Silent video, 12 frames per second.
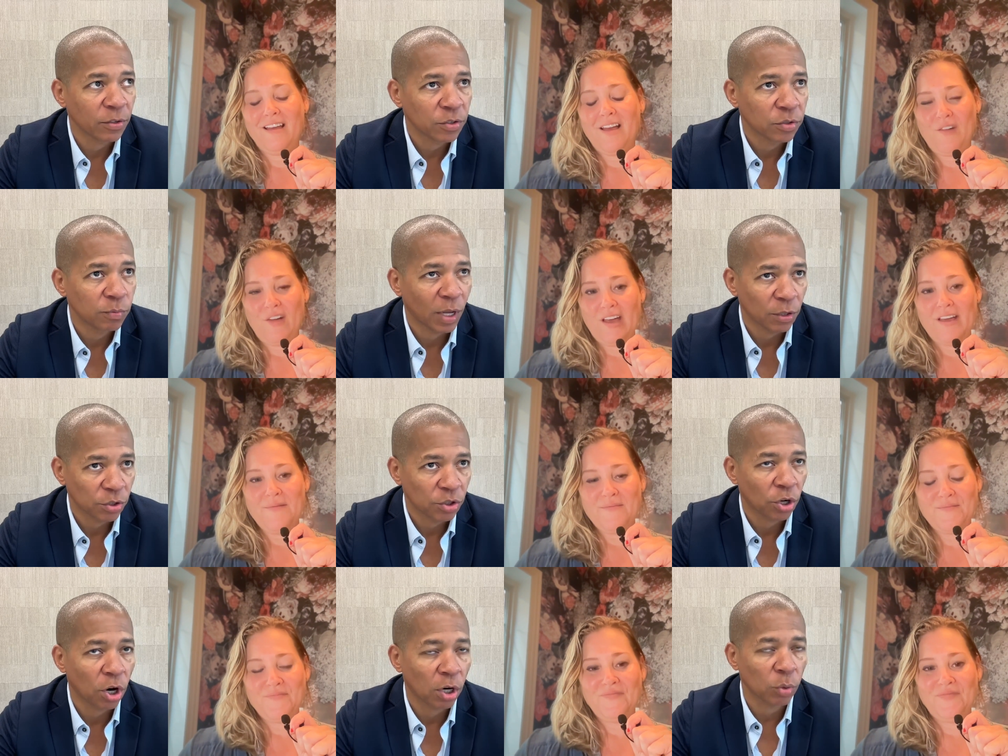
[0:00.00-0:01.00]
Speaker 1: I'll, okay. I'll
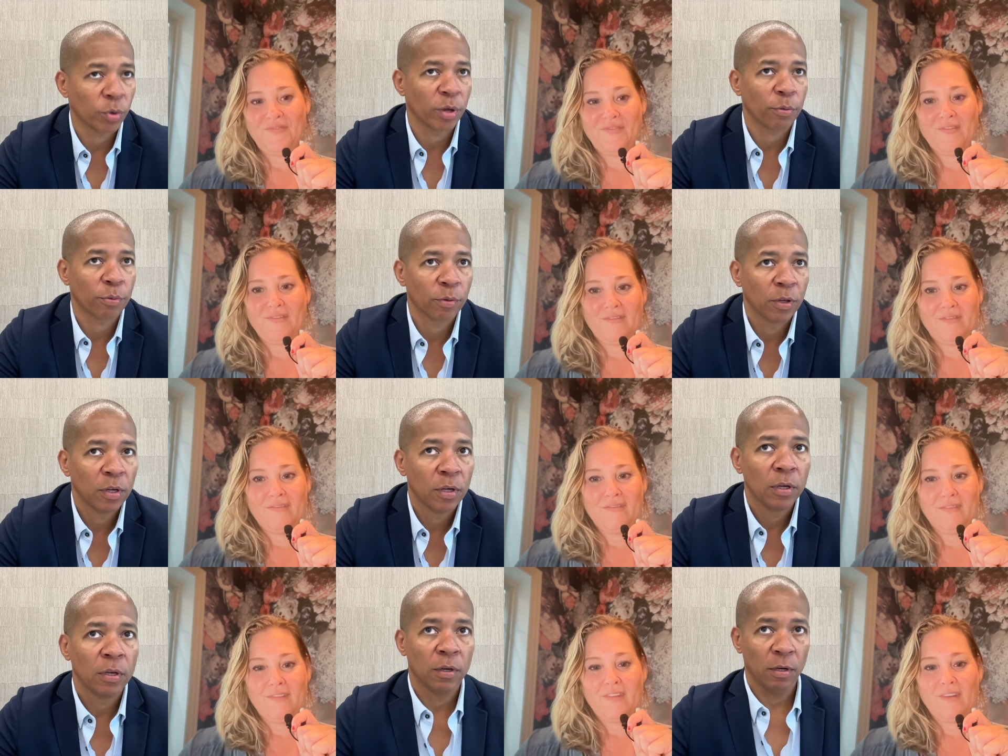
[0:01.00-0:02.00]
start with
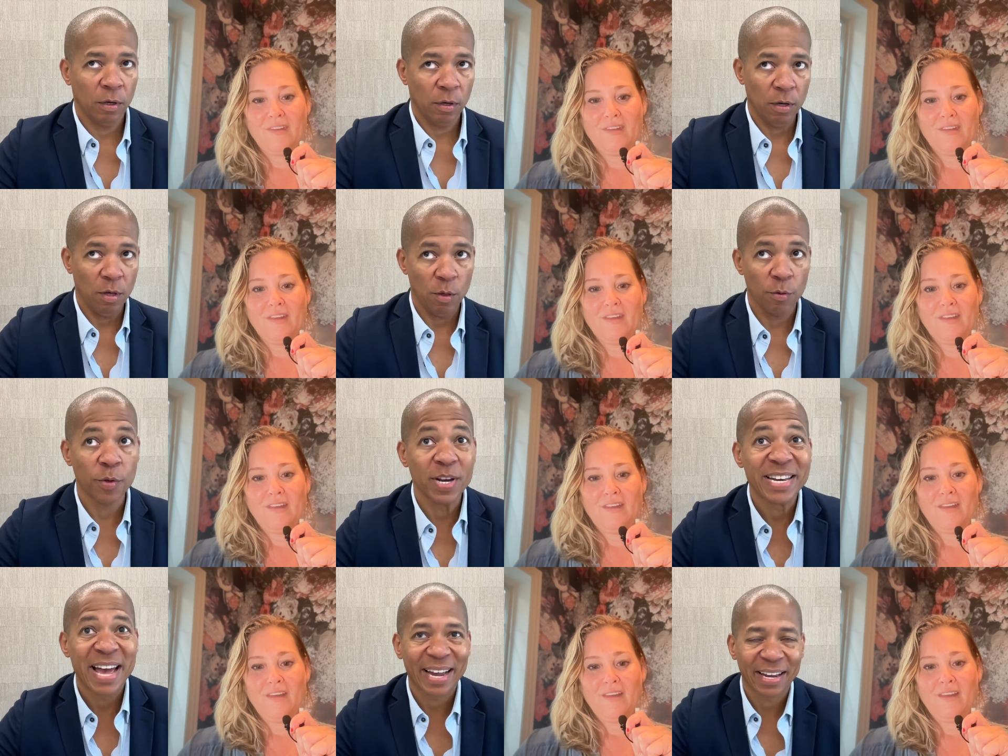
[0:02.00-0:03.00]
the
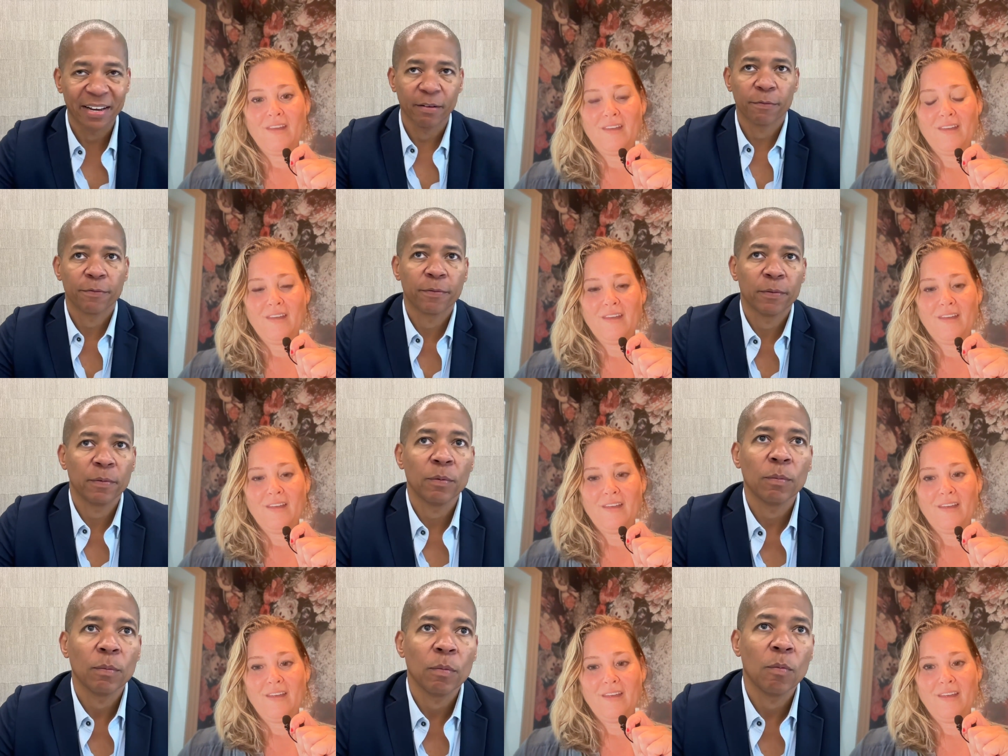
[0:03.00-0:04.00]
negative
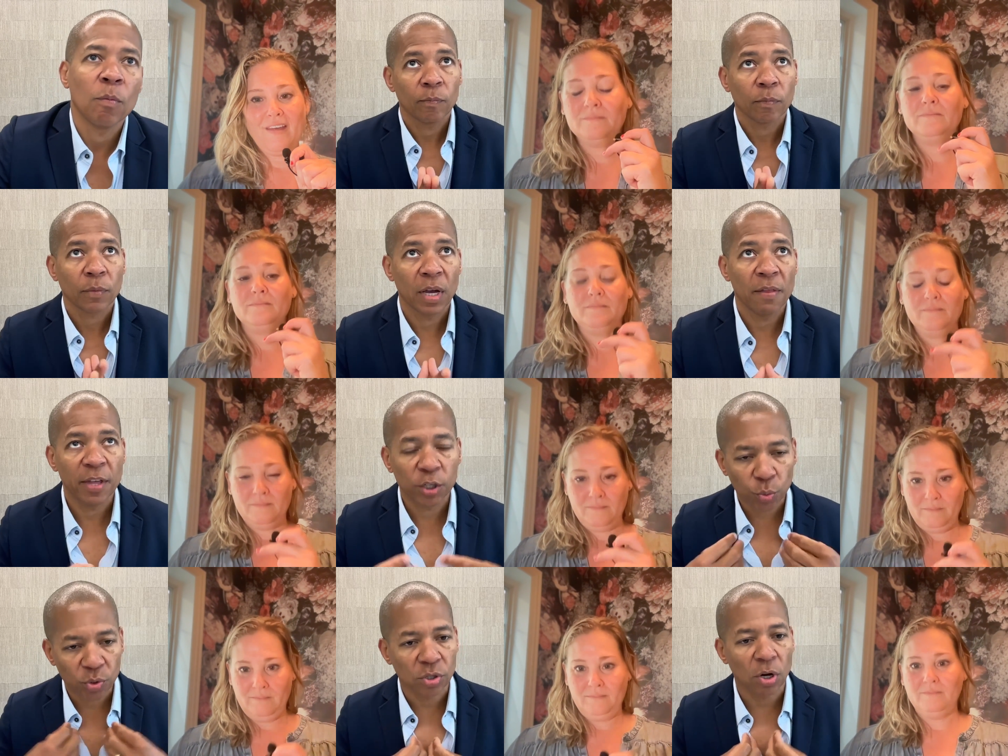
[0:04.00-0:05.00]
and
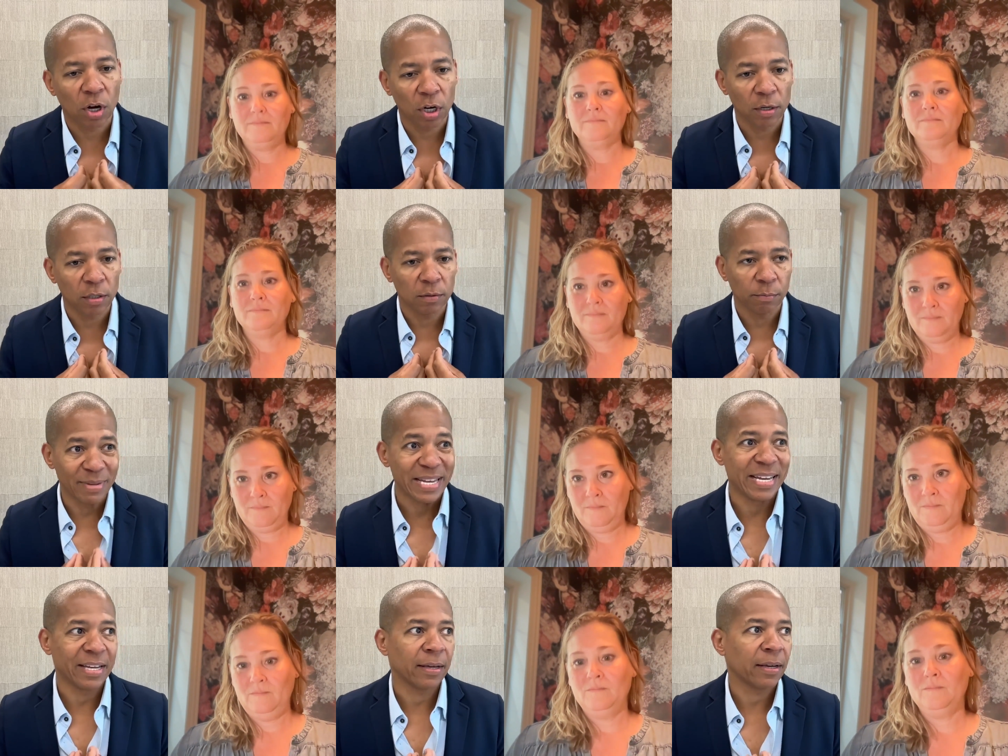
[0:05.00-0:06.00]
this was on
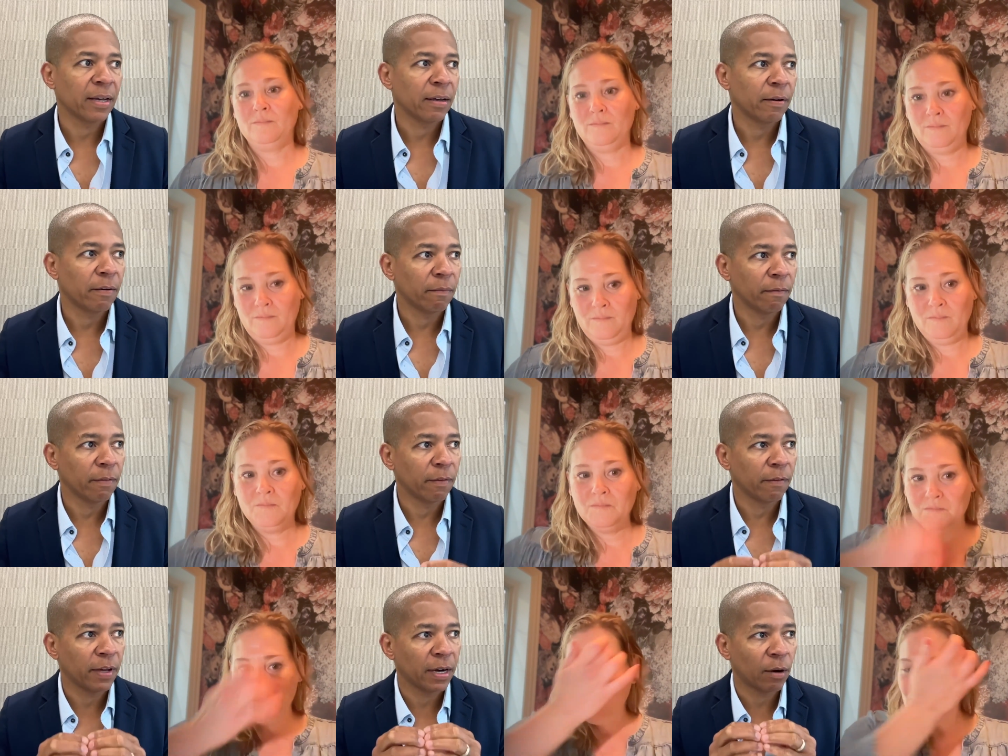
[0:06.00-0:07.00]
me.
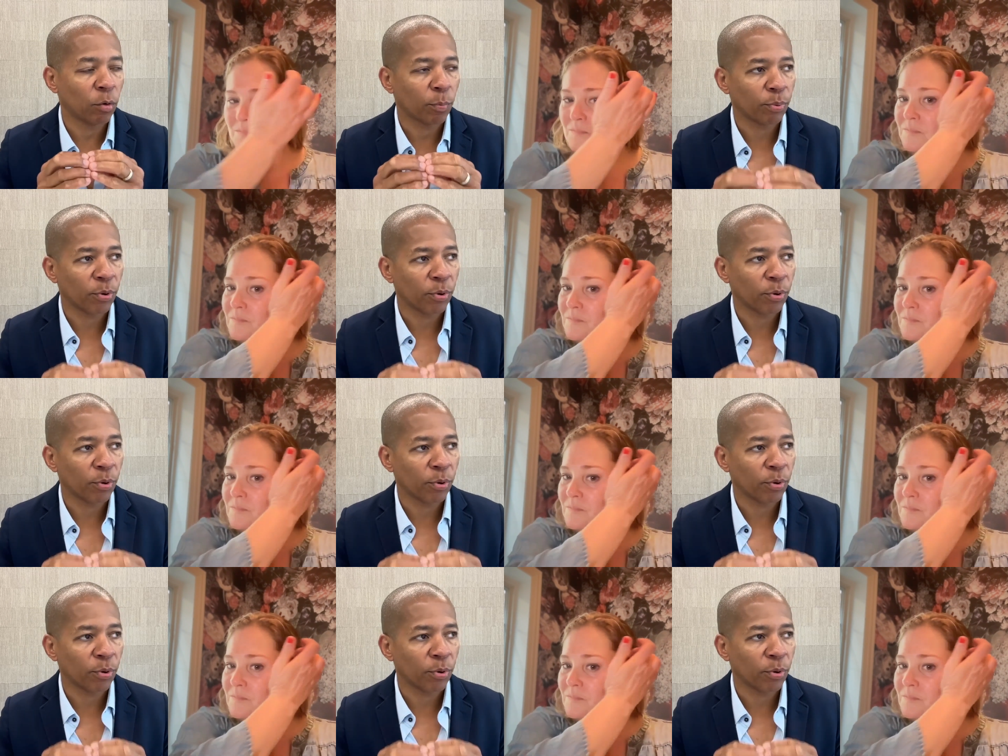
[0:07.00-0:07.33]
And I will